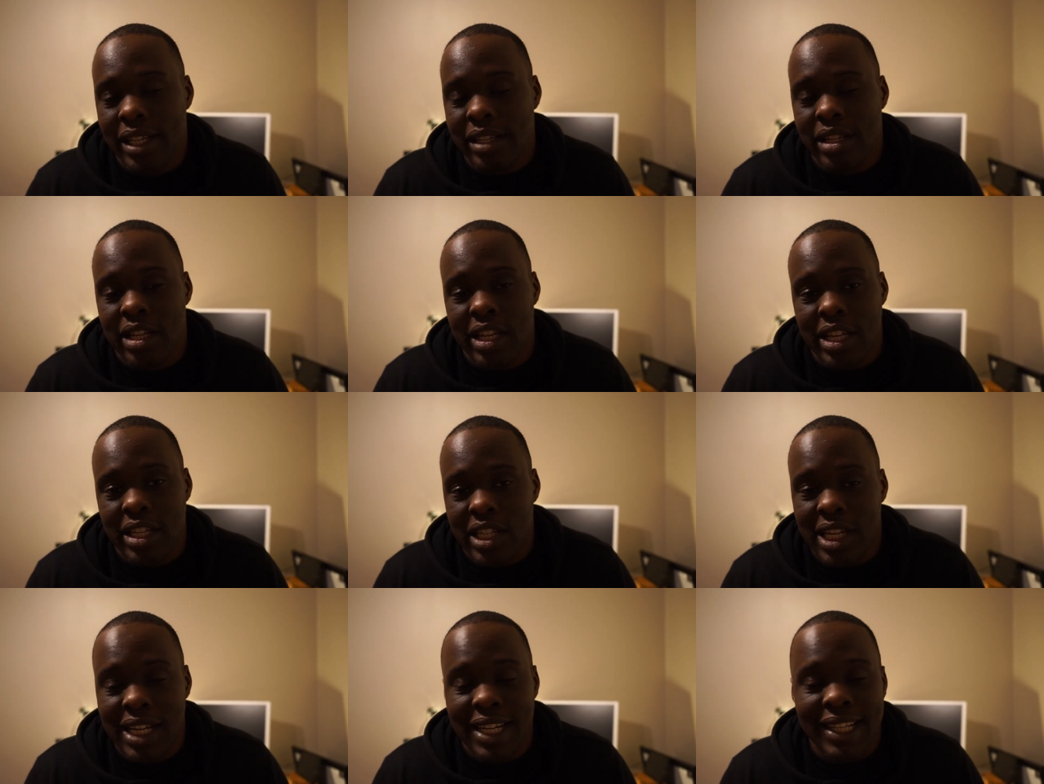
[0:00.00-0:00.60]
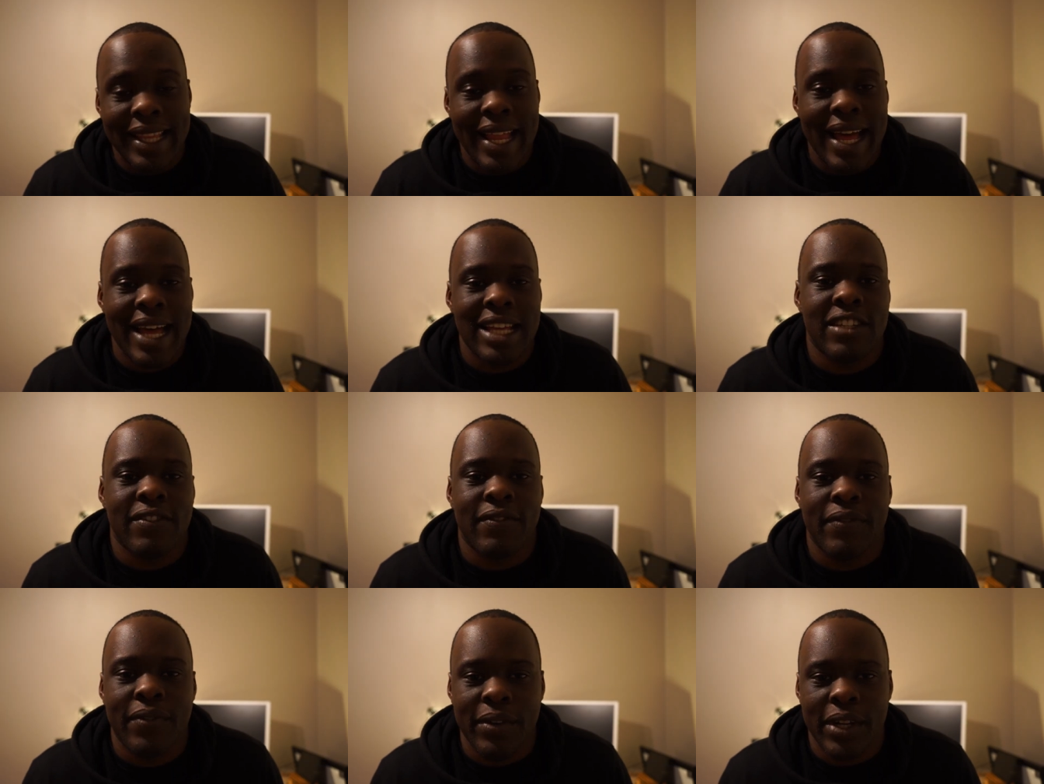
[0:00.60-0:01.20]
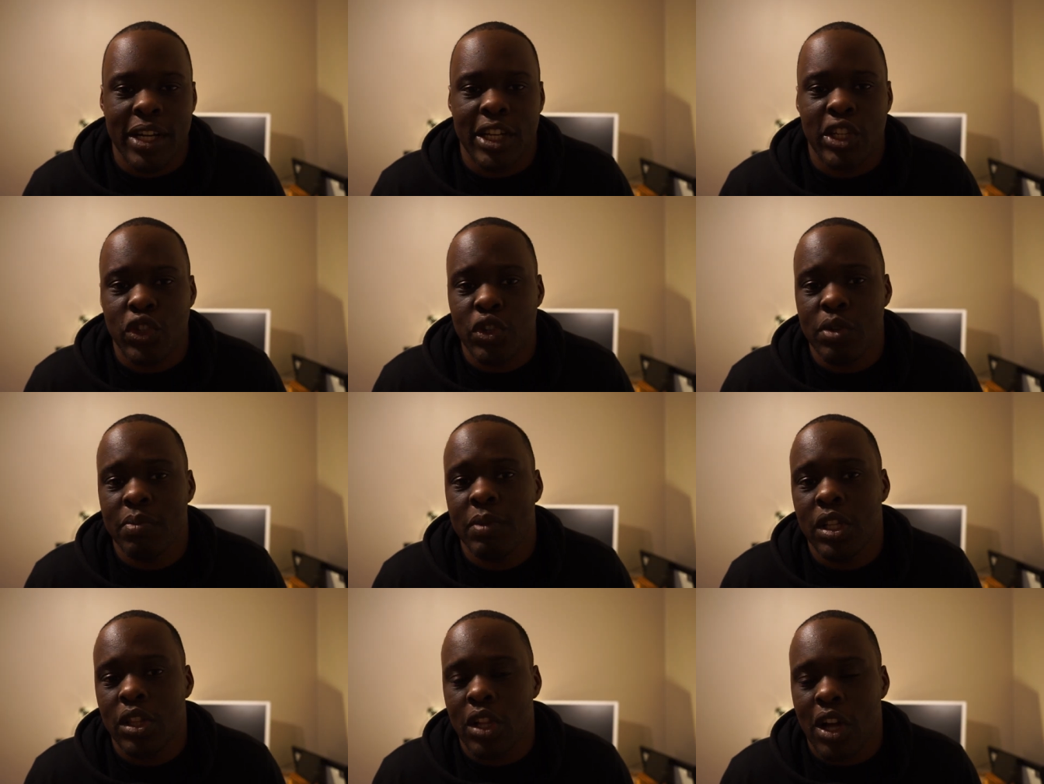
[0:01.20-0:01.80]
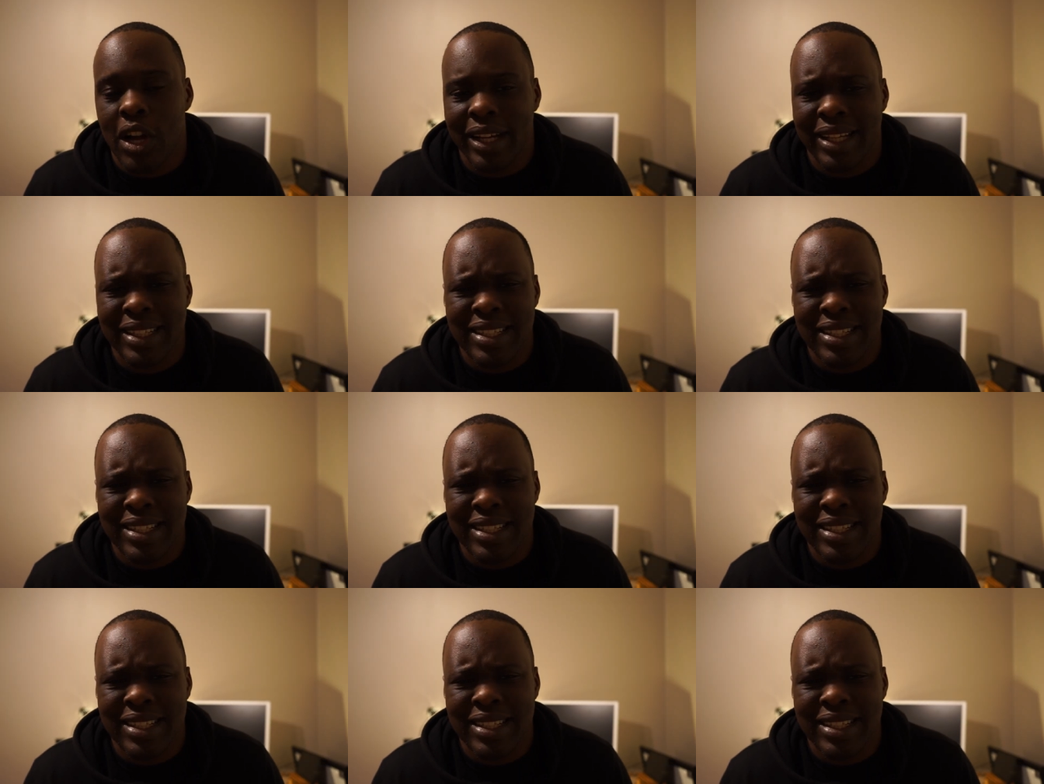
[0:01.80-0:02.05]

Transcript: is, is going to last extremely long.